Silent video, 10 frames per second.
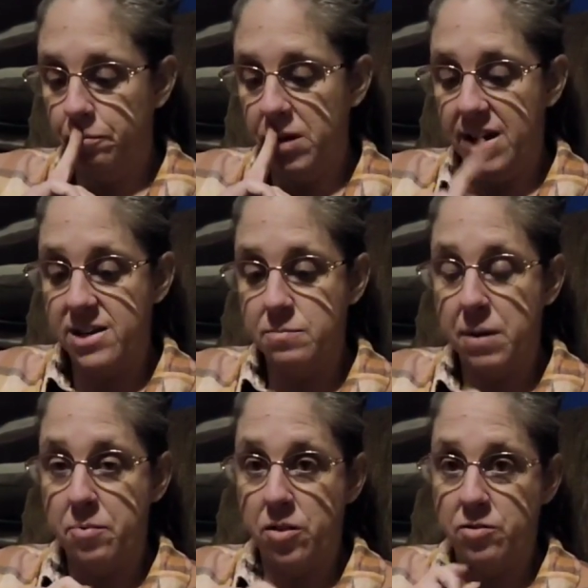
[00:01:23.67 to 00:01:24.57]
because my
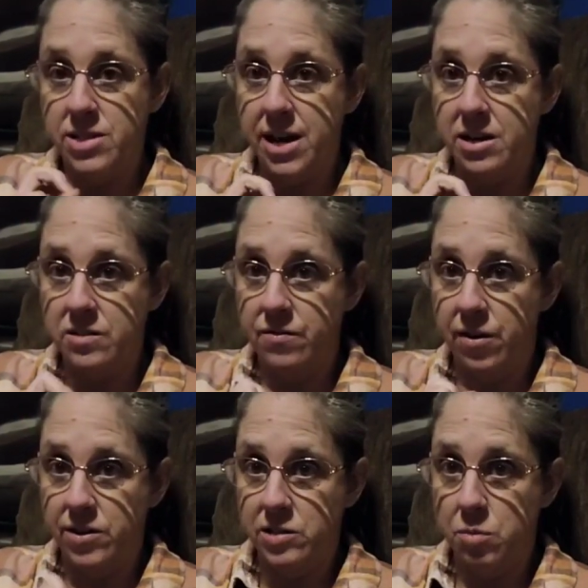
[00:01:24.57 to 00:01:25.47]
brother's head is
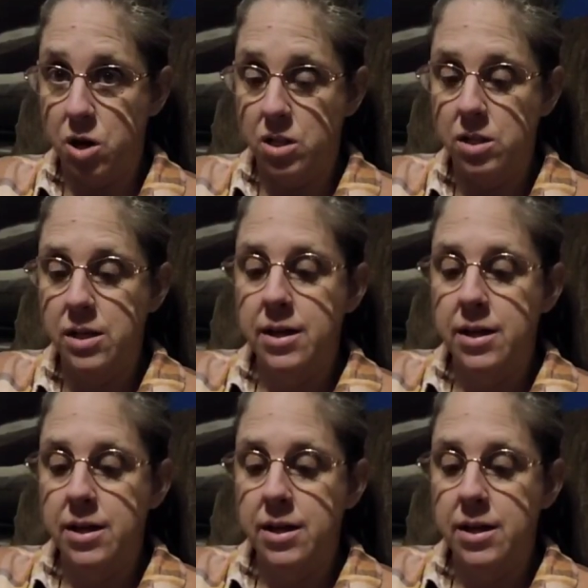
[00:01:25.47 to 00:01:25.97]
very small,